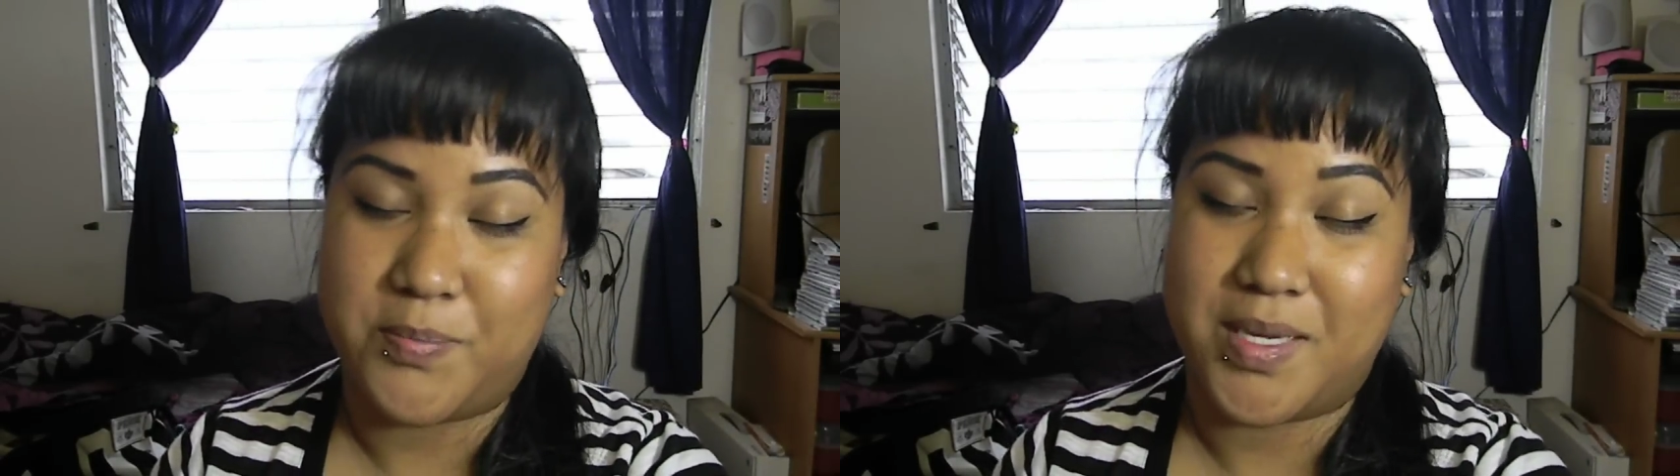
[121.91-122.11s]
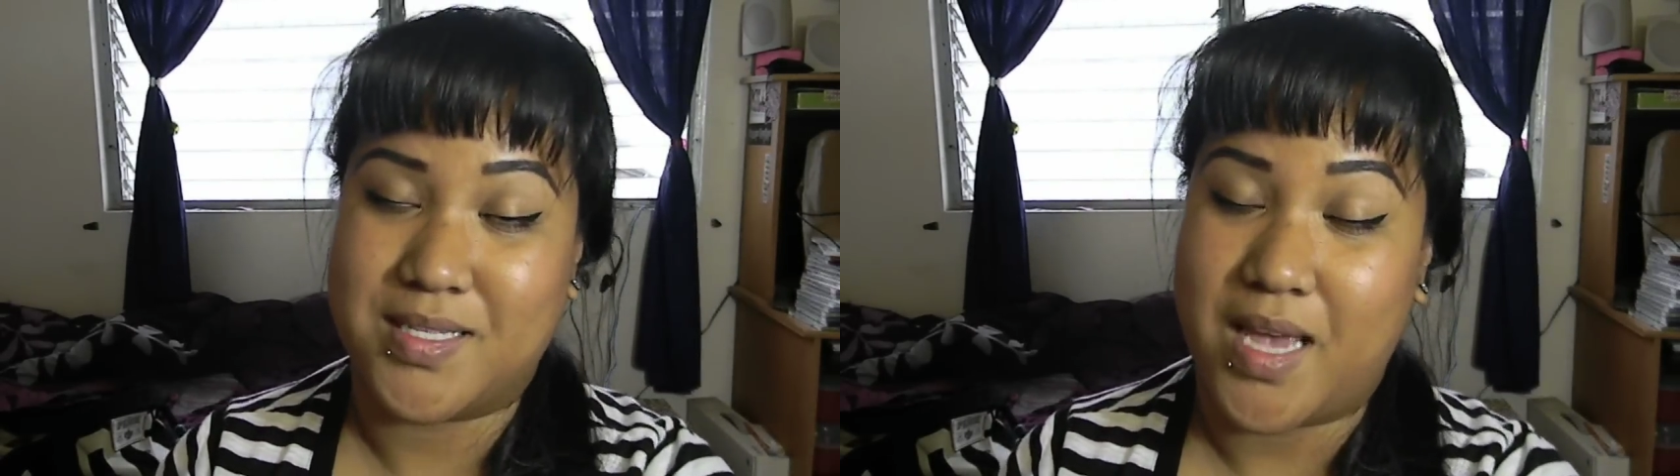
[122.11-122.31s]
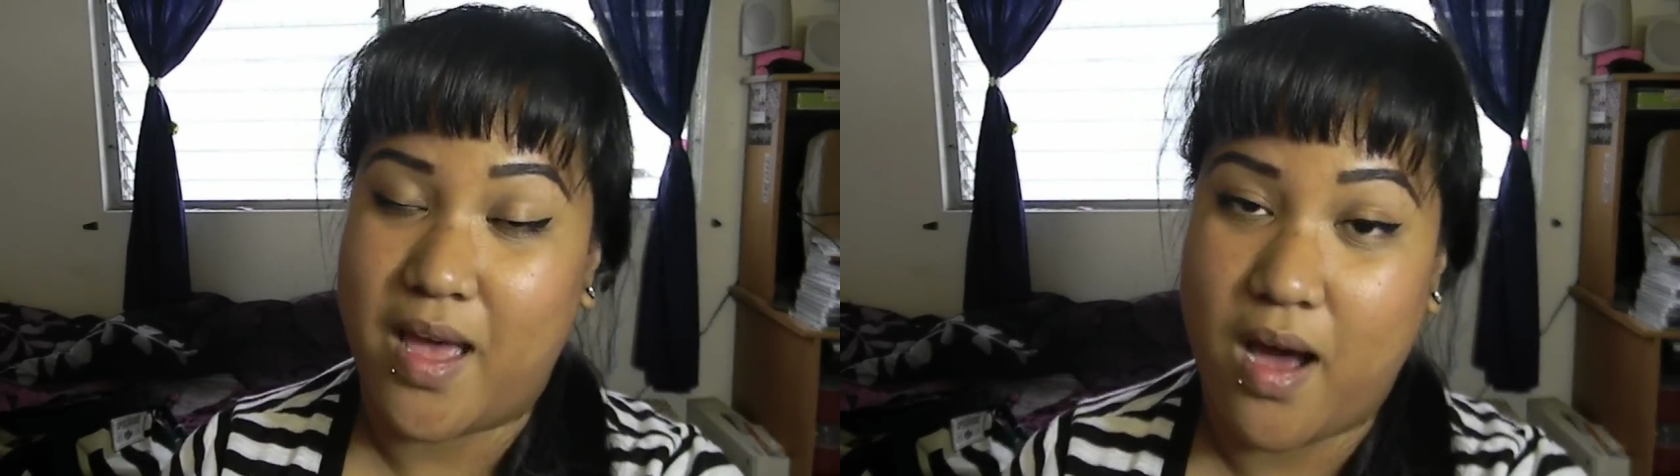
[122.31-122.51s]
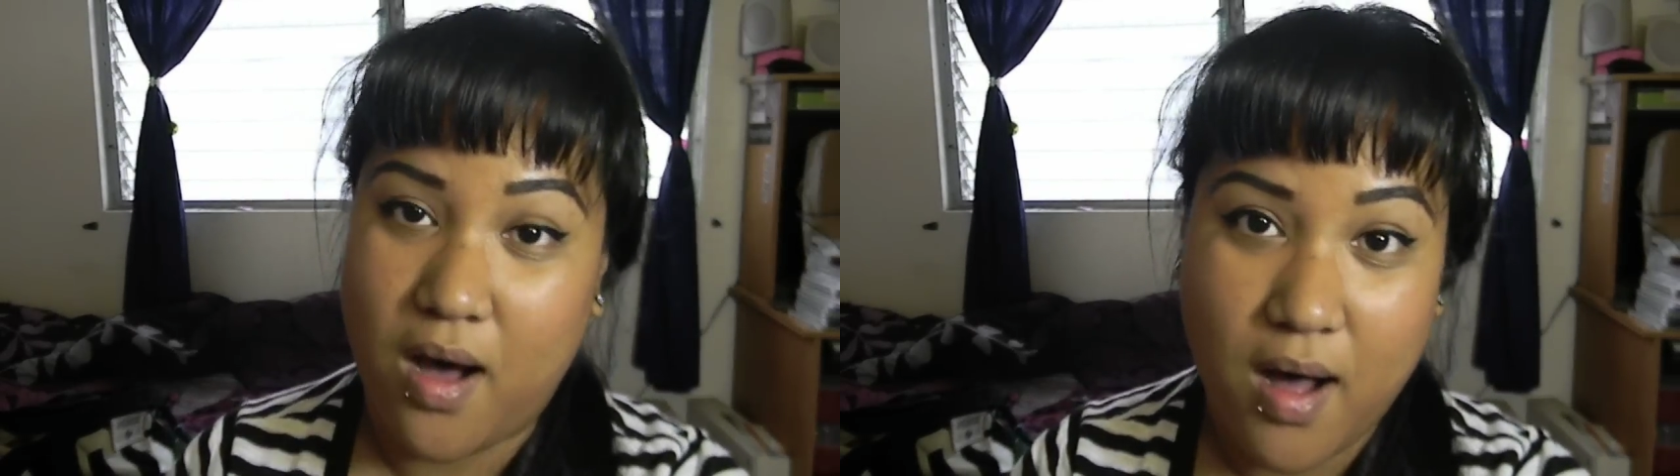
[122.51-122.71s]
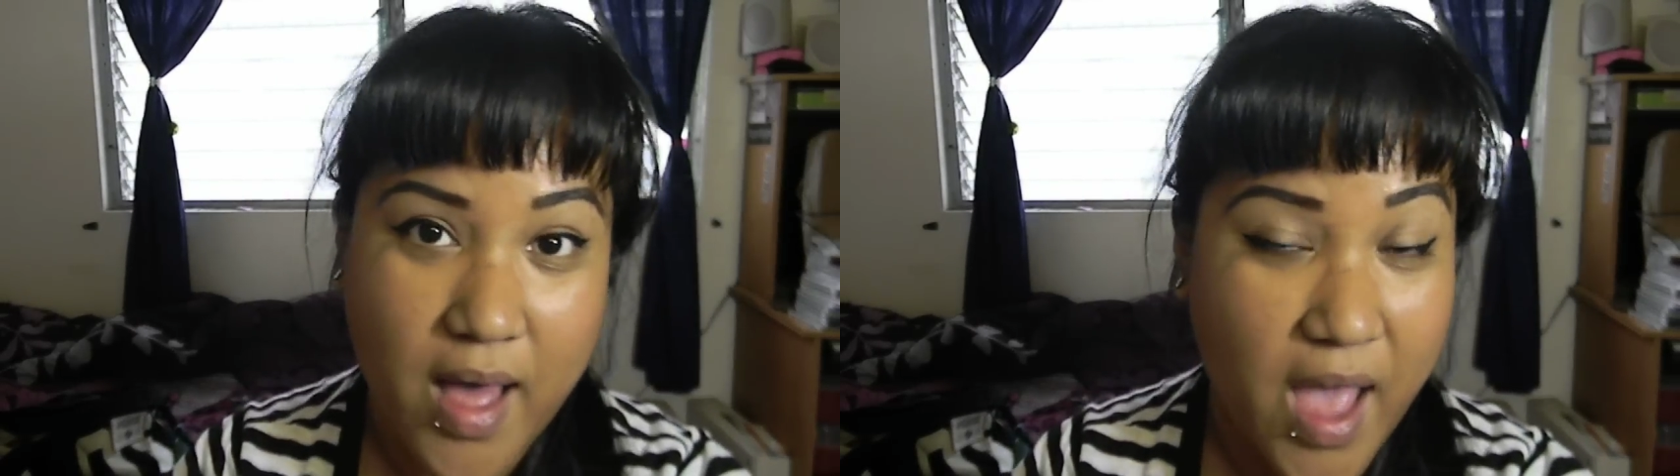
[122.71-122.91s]
because
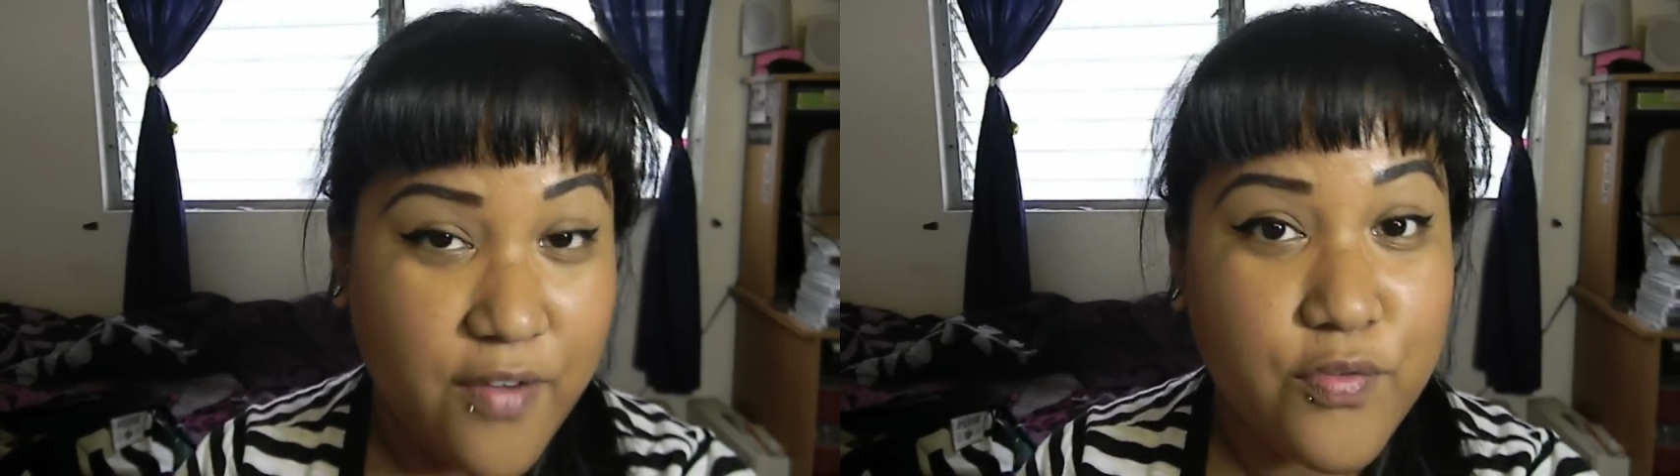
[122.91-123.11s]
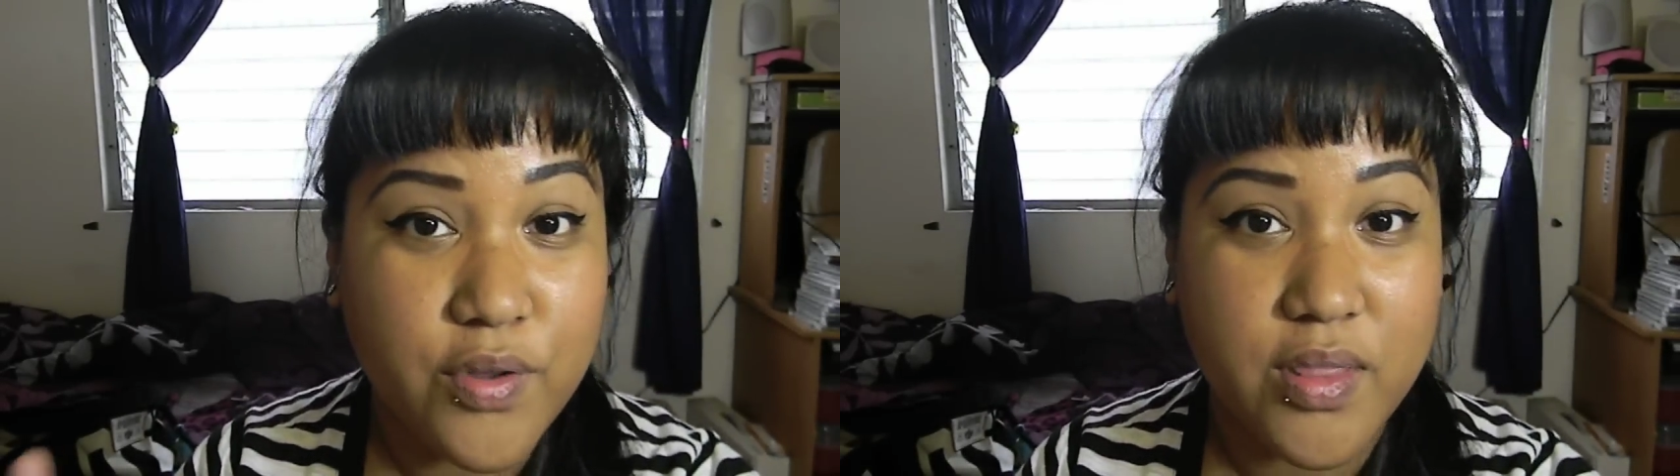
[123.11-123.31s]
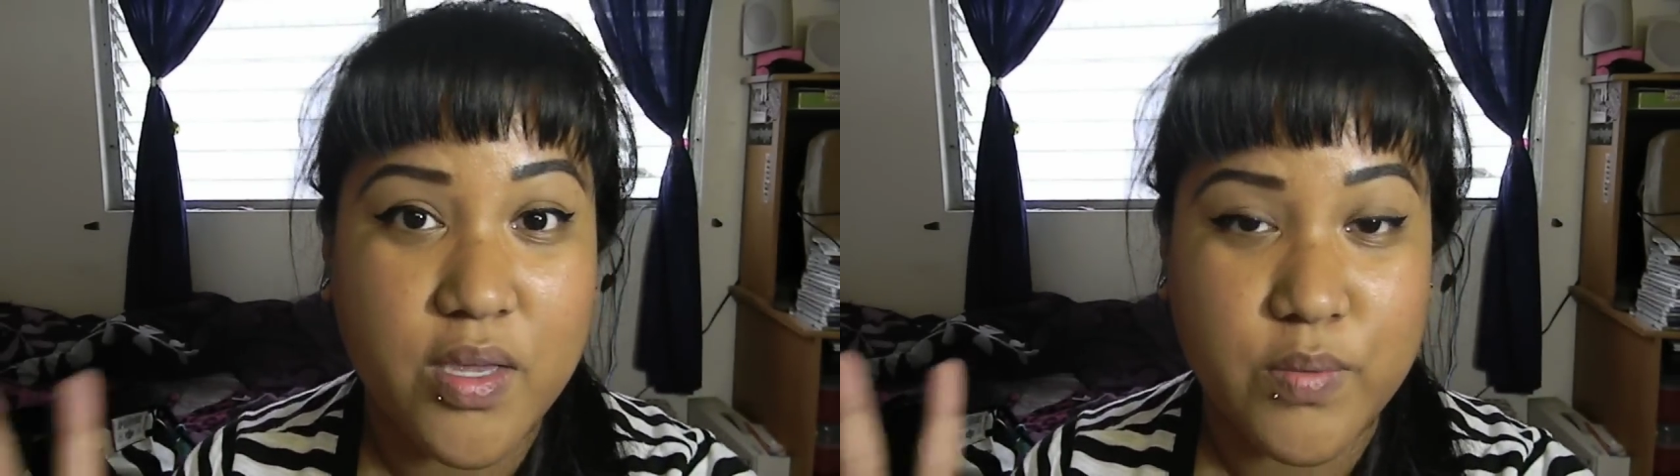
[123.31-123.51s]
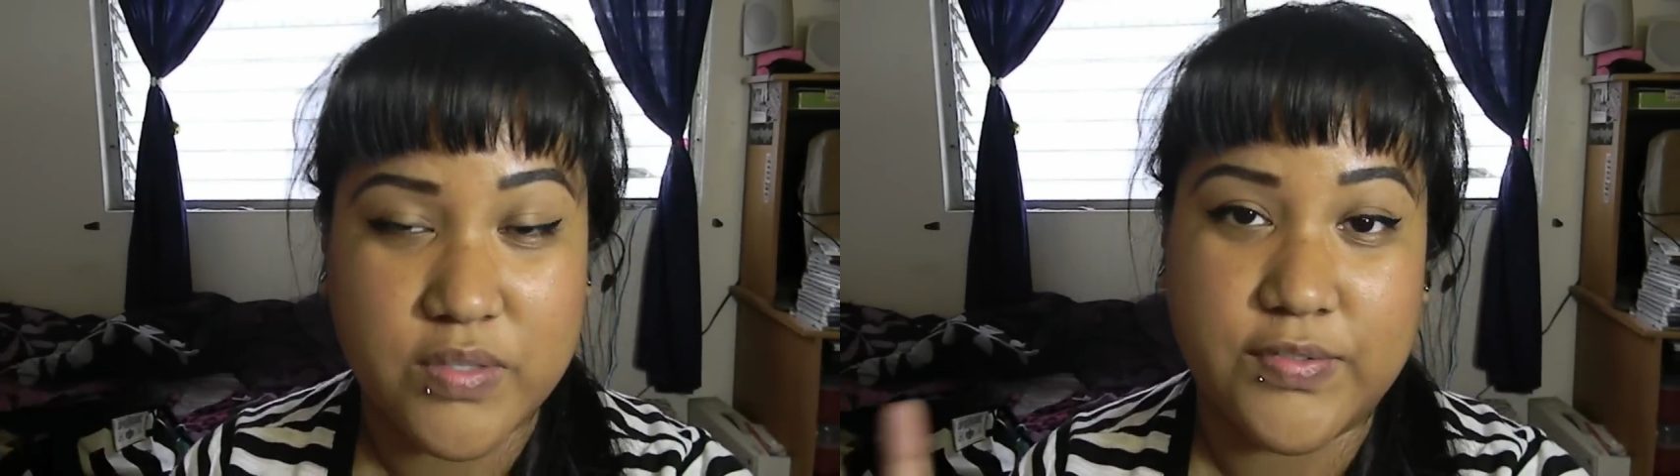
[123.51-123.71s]
everything was